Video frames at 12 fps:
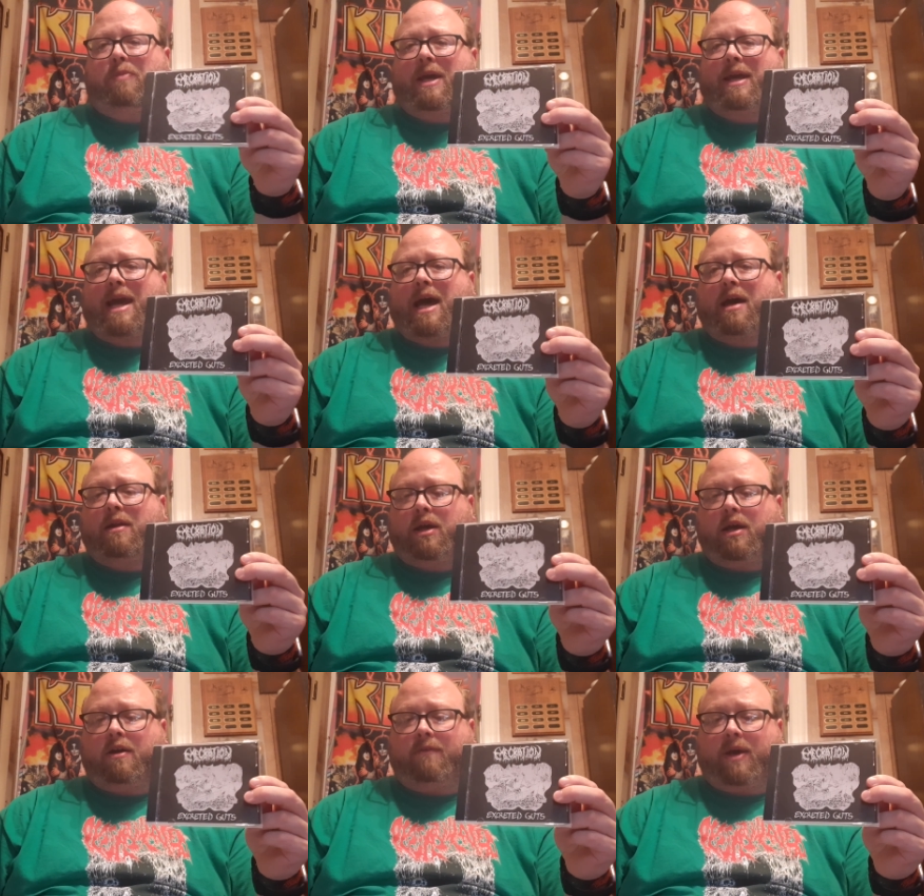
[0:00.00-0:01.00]
band out
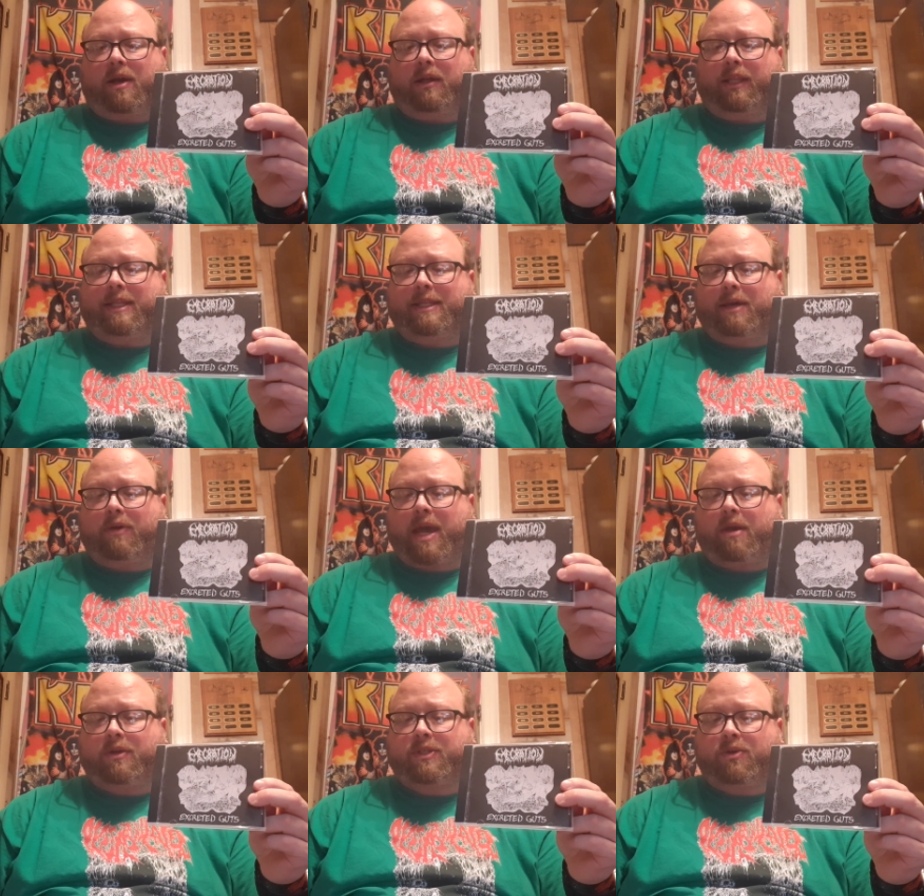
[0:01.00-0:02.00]
of uh, Glendale,
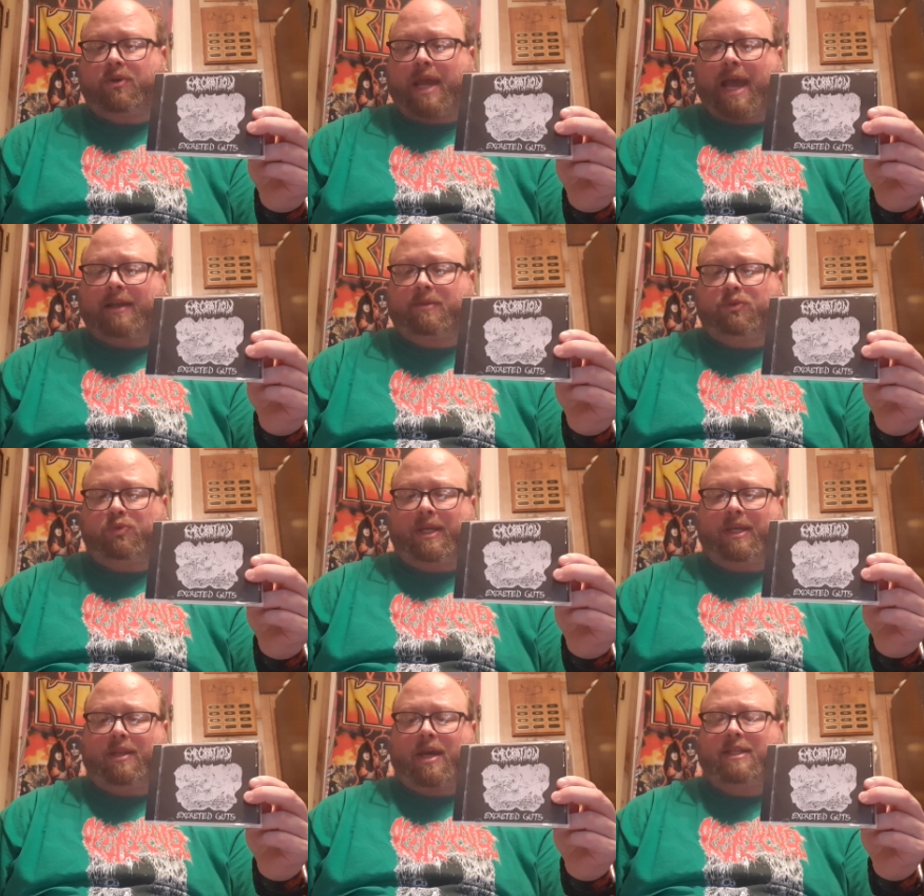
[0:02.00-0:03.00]
Arizona, active
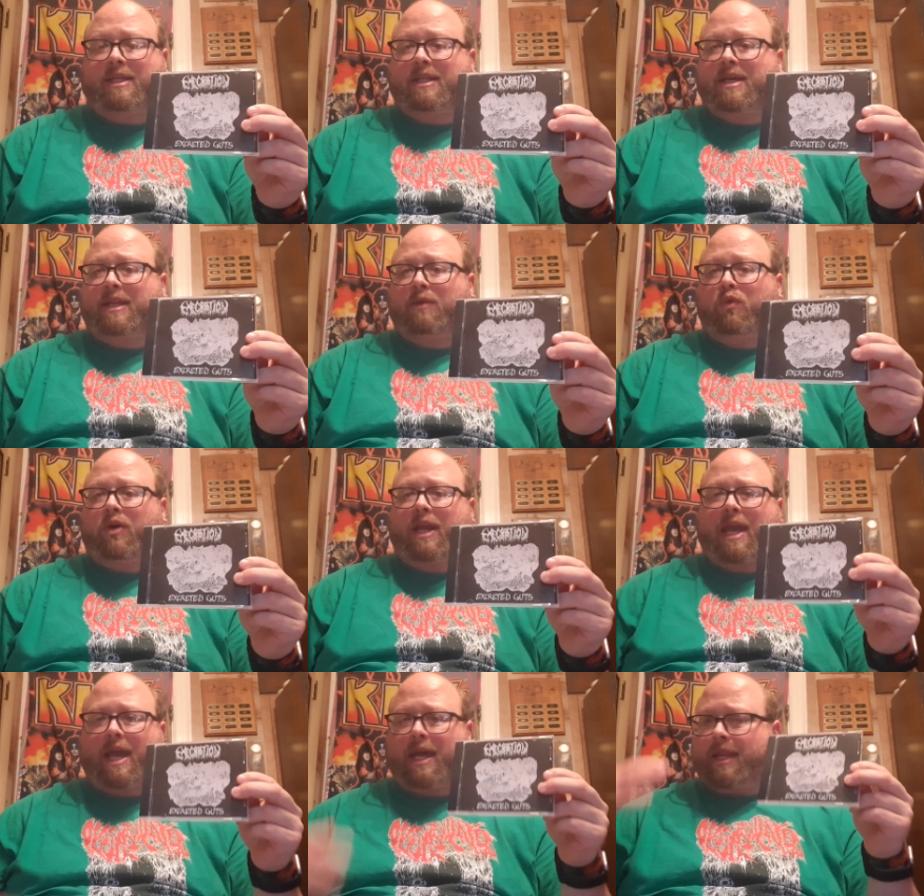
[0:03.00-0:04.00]
between 1991
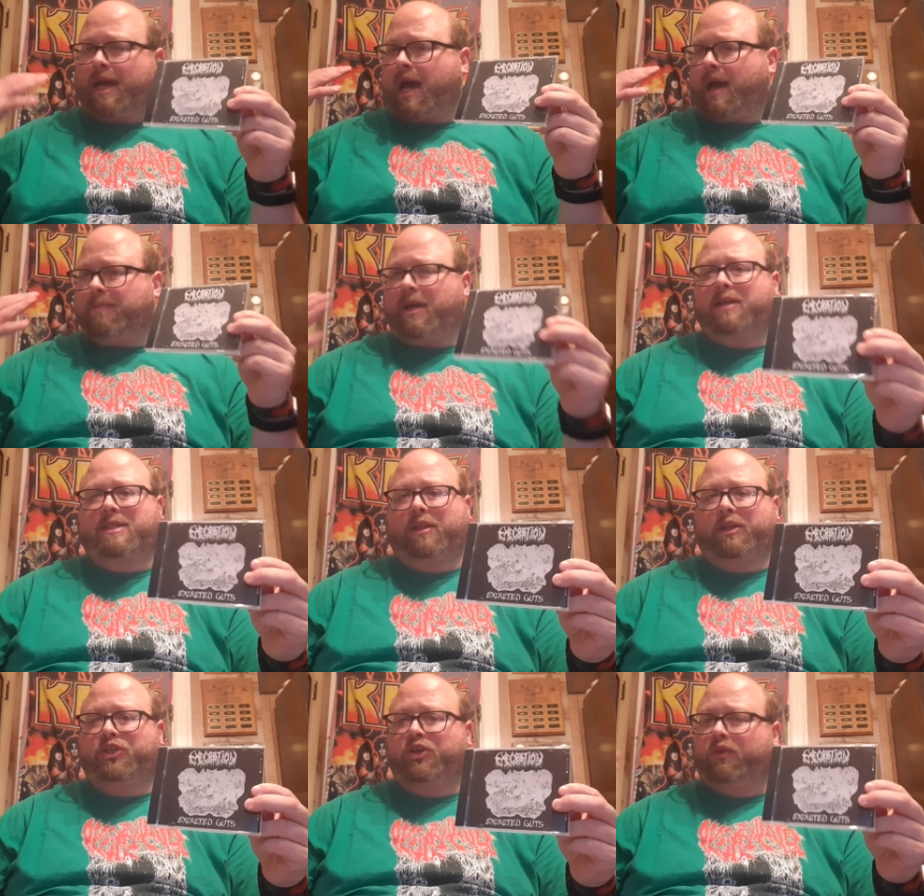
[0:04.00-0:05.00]
and I'm not
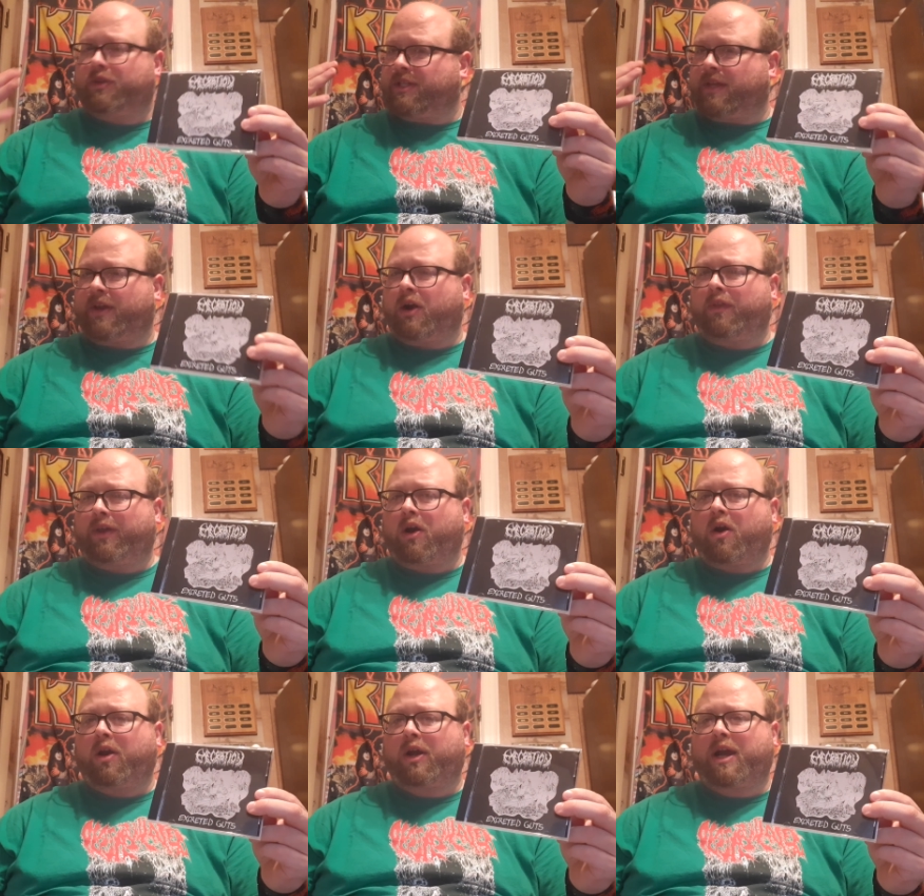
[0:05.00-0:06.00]
exactly sure. There's nothing on the
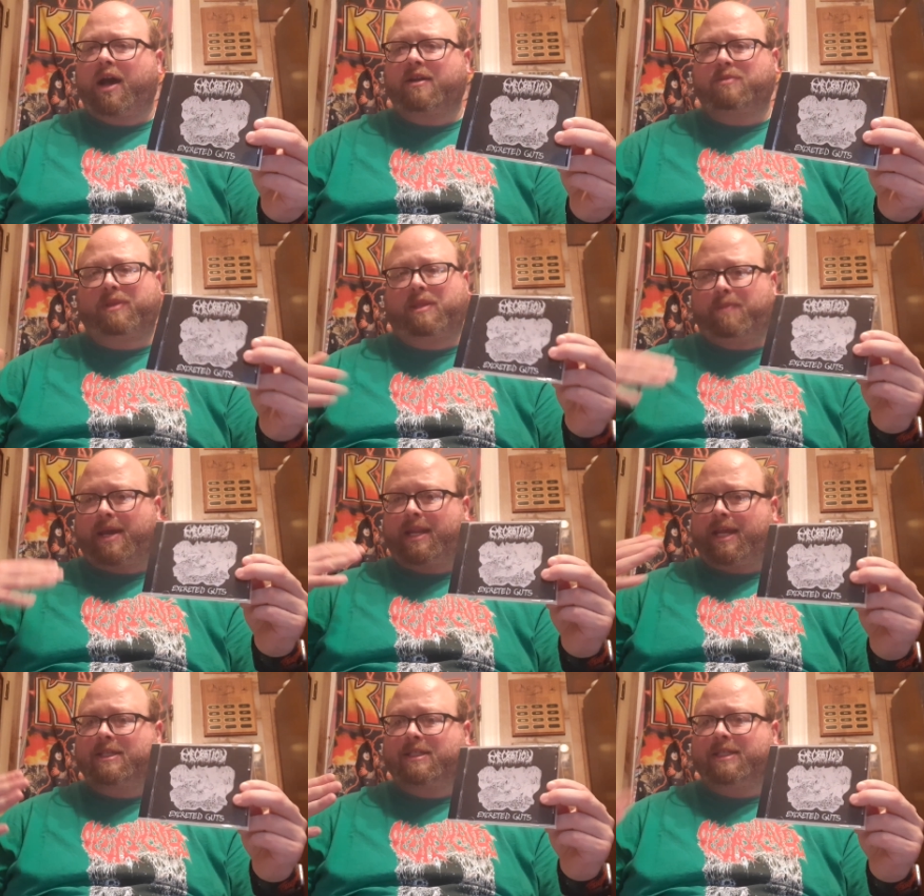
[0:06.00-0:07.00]
archives, but the
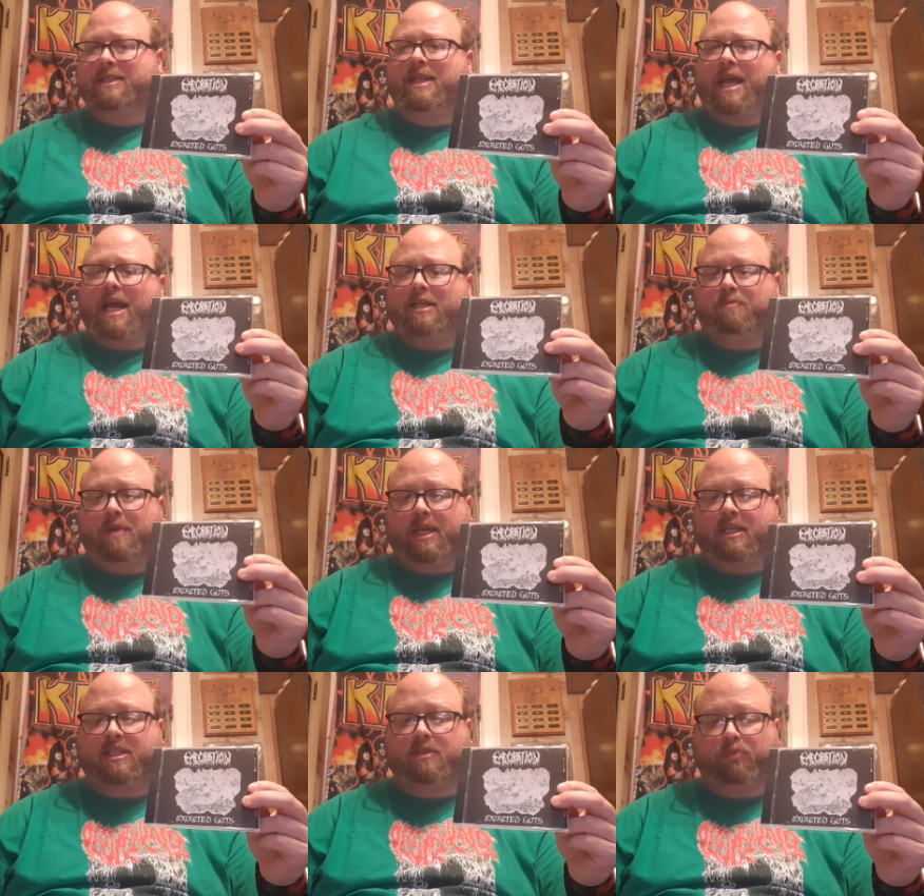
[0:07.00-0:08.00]
band is listed as
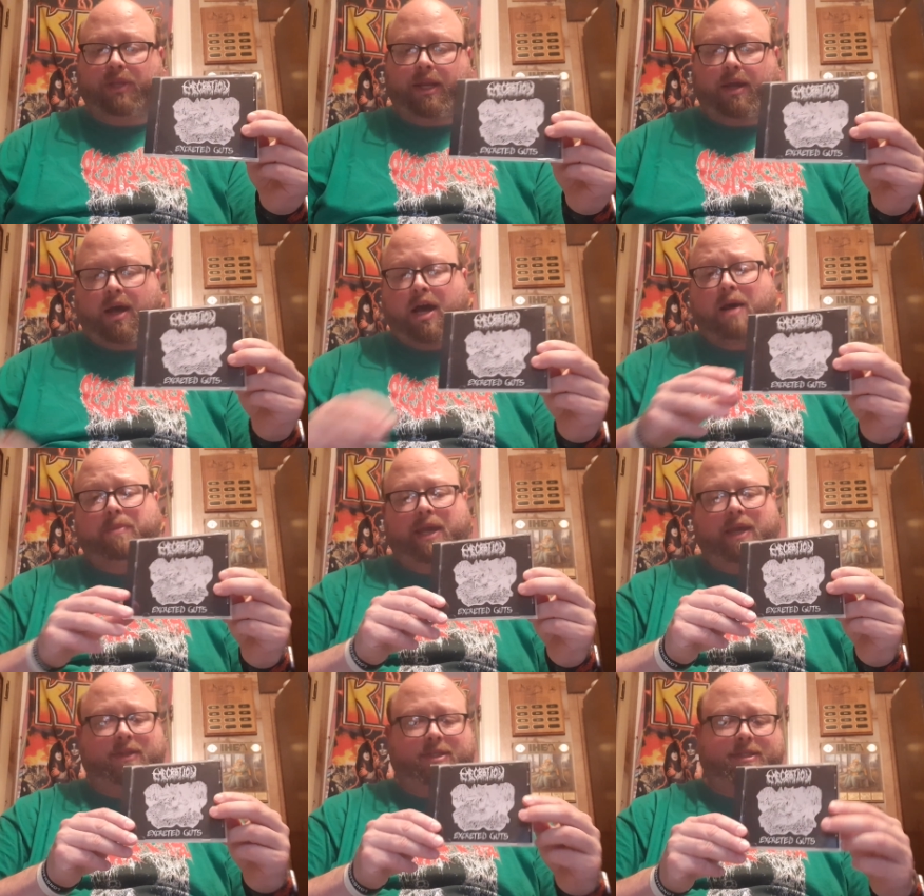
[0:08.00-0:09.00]
being split up.
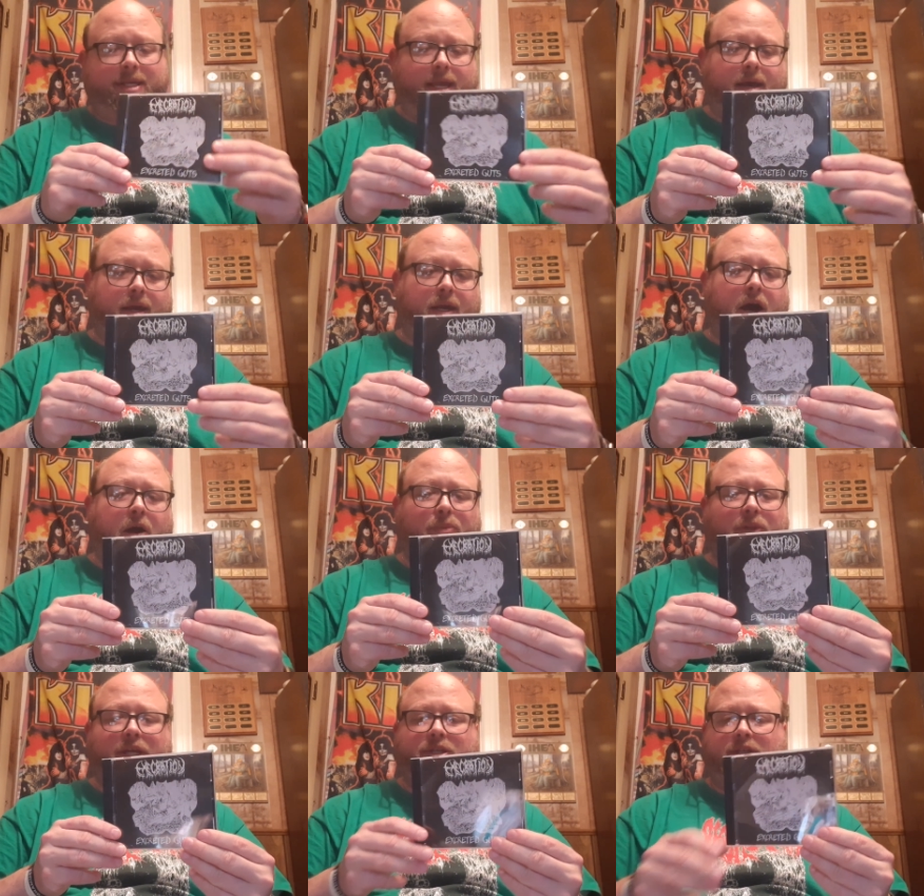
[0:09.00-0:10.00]
And this is a uh,
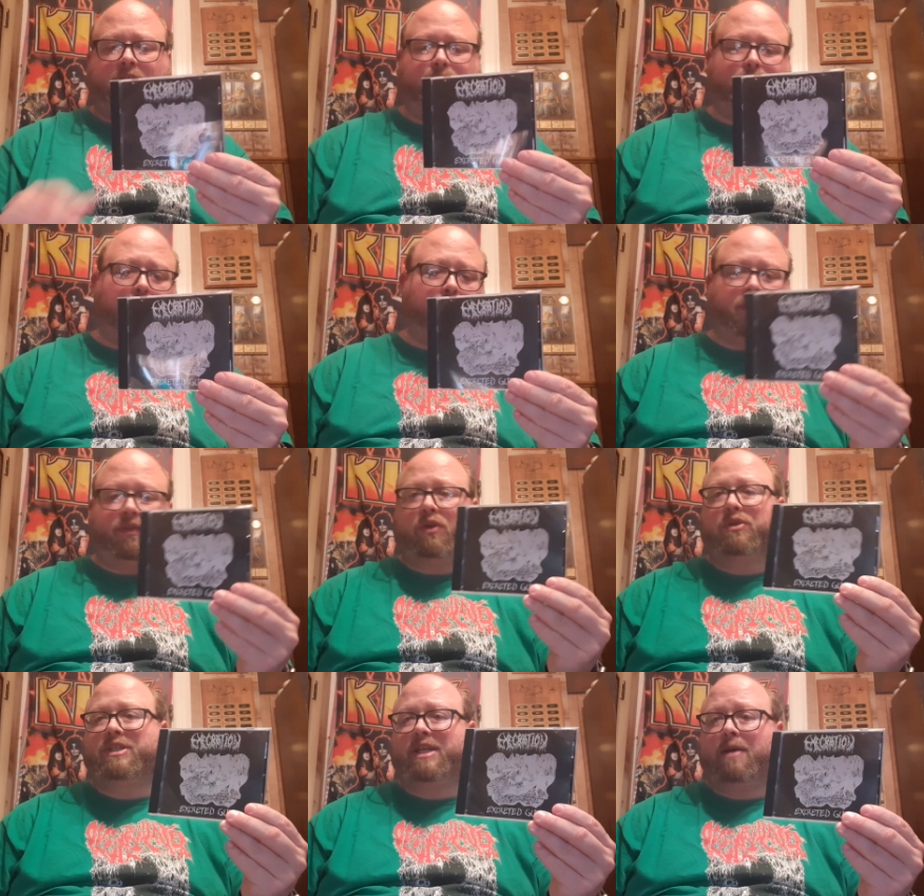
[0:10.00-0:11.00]
compilation of both of
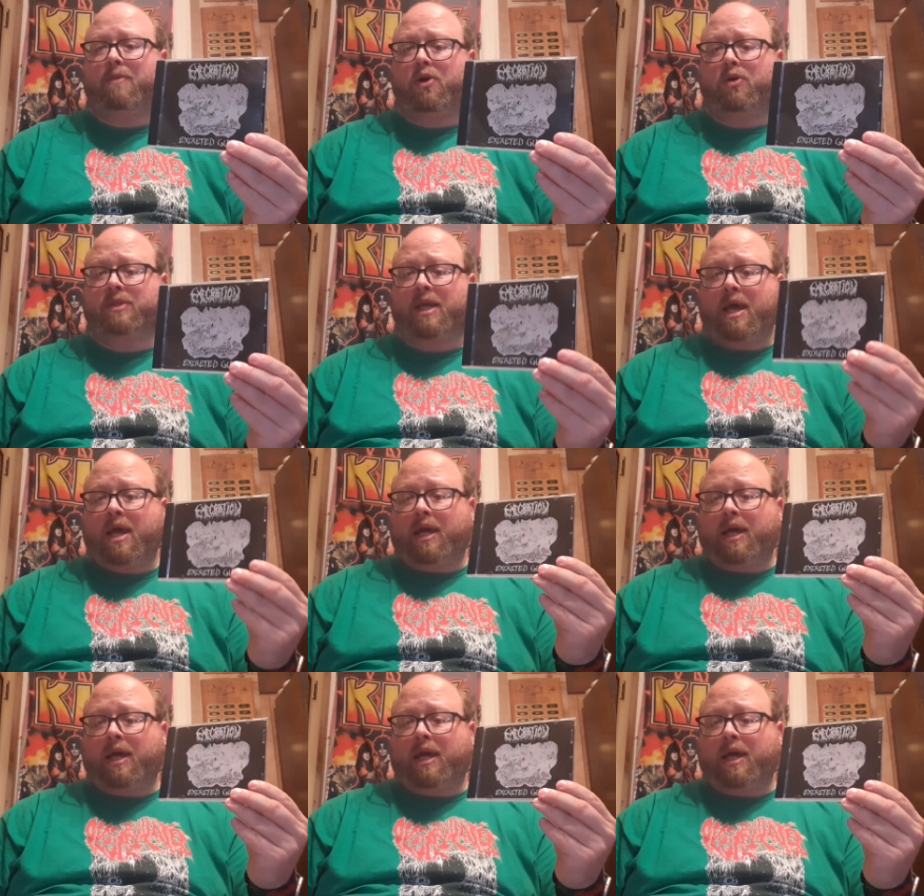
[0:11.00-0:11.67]
their demos.